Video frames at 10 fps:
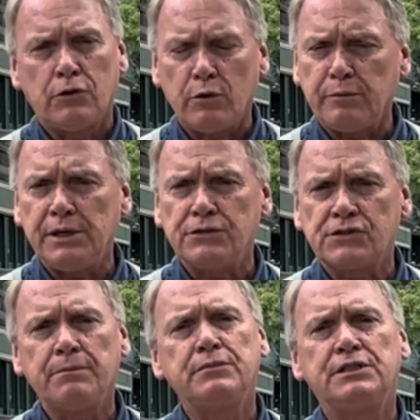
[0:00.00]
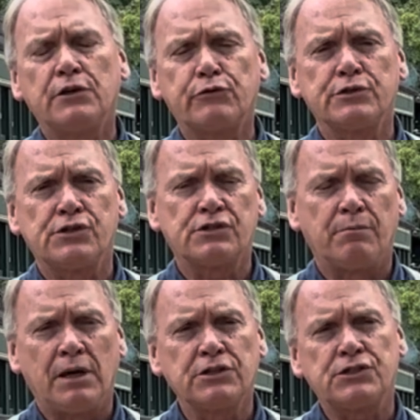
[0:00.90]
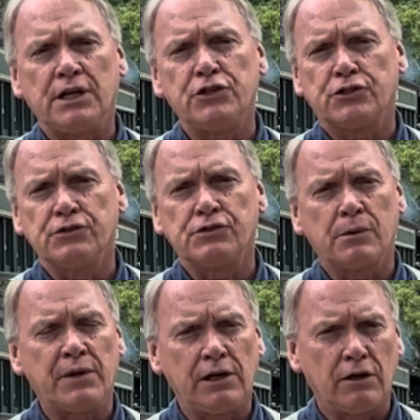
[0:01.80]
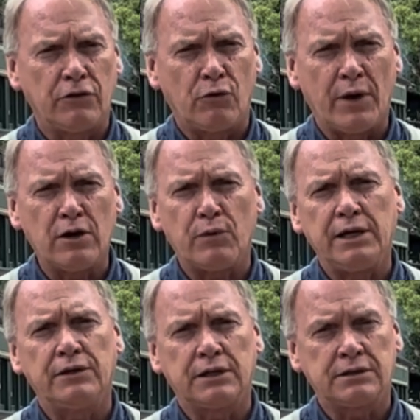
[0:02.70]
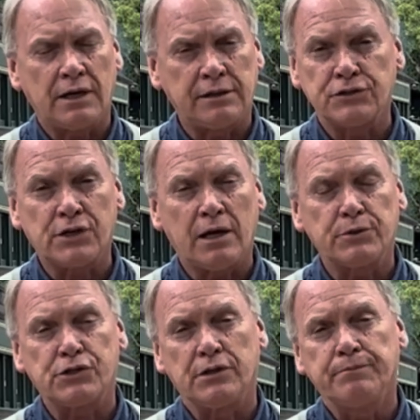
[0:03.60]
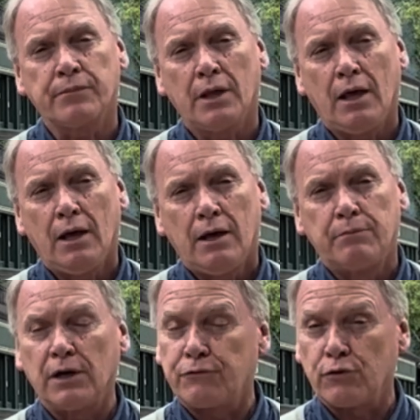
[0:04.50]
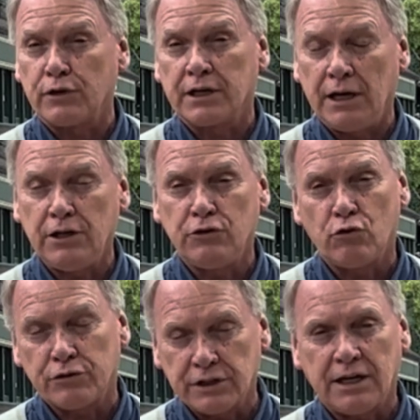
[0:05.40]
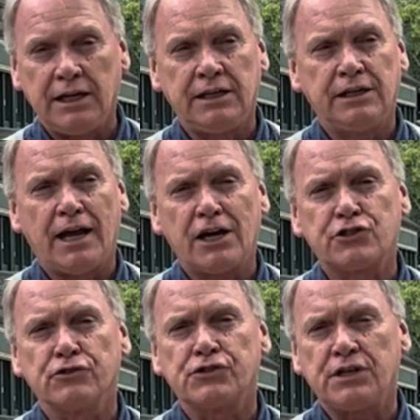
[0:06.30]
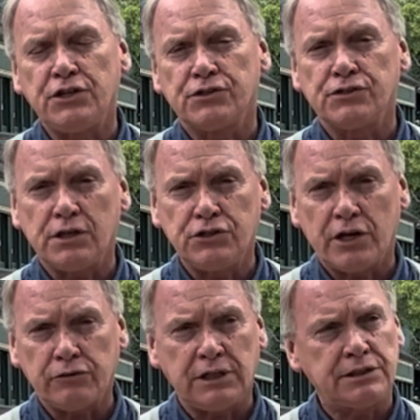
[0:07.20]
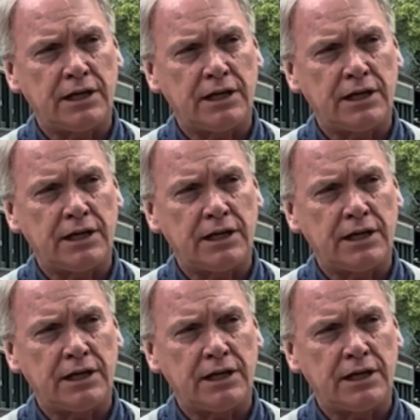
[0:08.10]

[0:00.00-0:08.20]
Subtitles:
There would be some differences among stations depending on the railway that established them. But for Canadian Northern, Canadian National stations, they generally